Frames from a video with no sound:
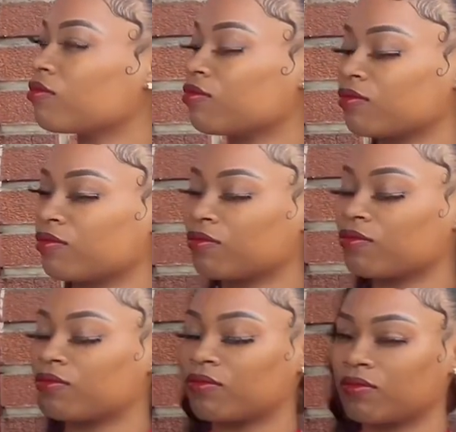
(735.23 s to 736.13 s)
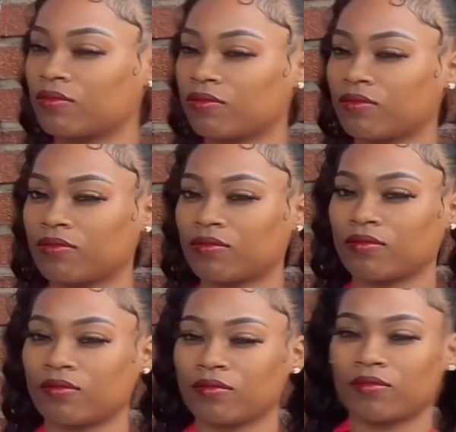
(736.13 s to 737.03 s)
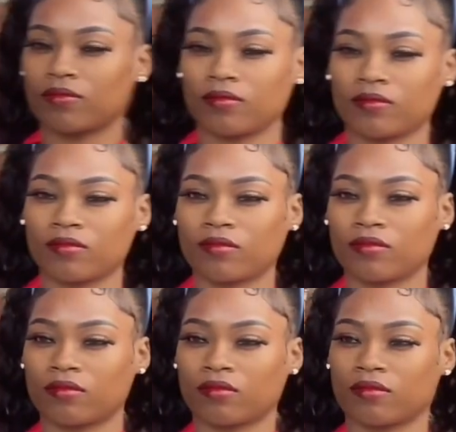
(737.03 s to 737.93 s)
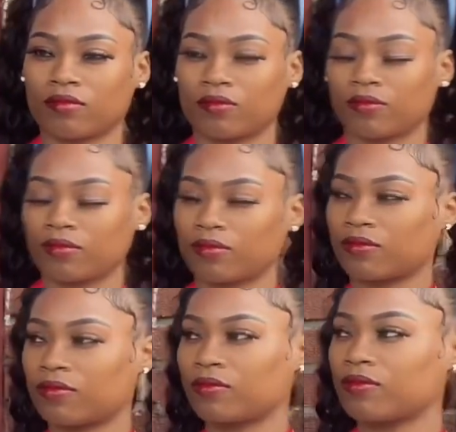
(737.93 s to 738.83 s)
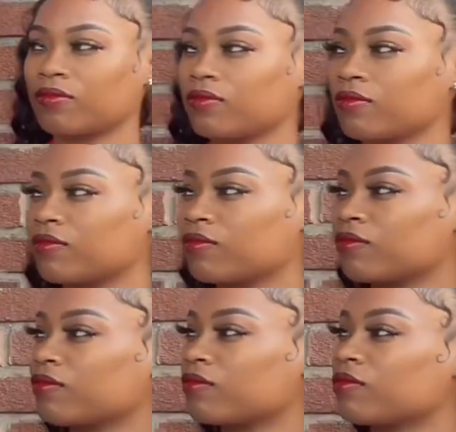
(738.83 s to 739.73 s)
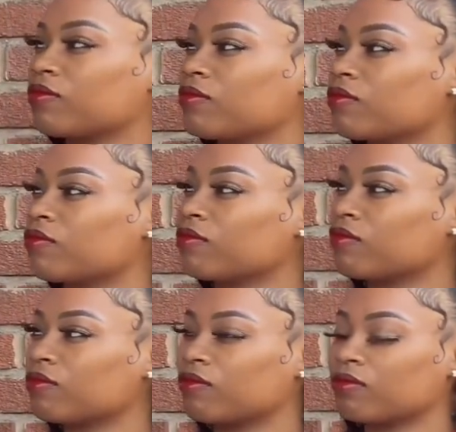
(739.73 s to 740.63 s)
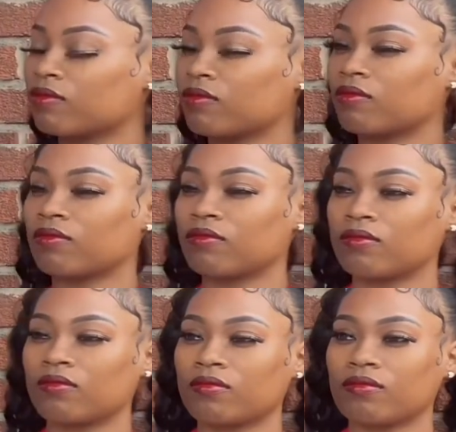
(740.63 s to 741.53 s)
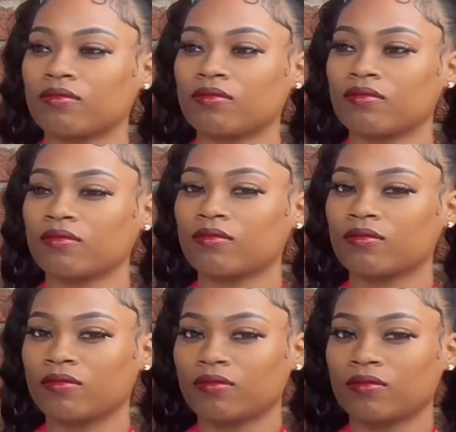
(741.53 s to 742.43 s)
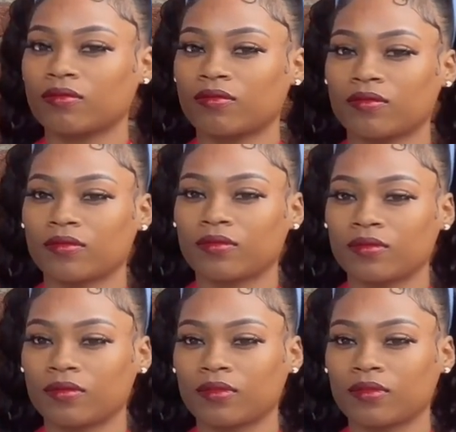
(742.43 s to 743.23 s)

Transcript: (not speaking)